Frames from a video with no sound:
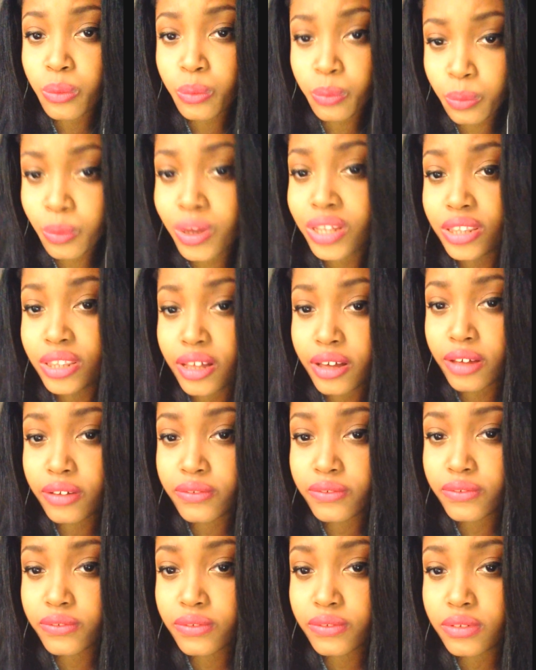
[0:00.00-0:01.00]
One love.
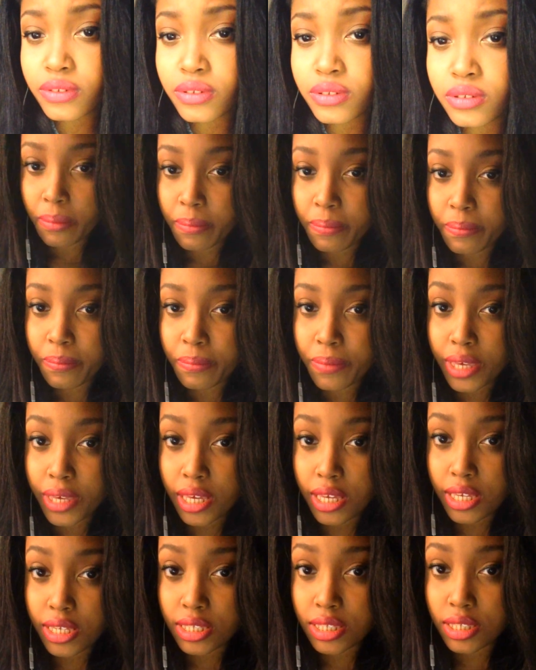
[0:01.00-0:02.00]

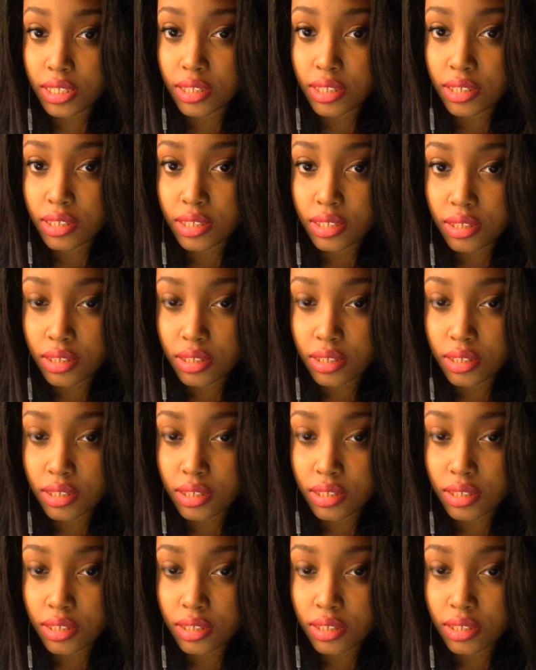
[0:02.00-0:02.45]
Peace.